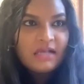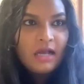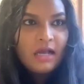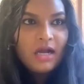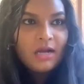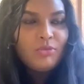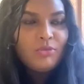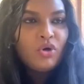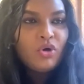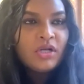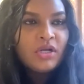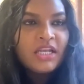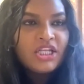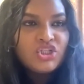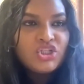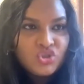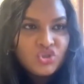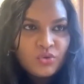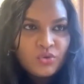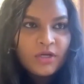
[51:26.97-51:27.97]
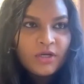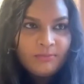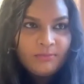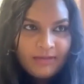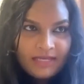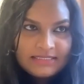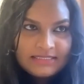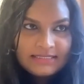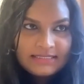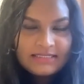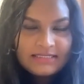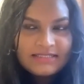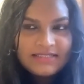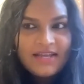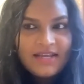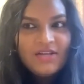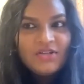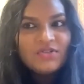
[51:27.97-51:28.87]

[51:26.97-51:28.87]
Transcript: harm on an enduring basis.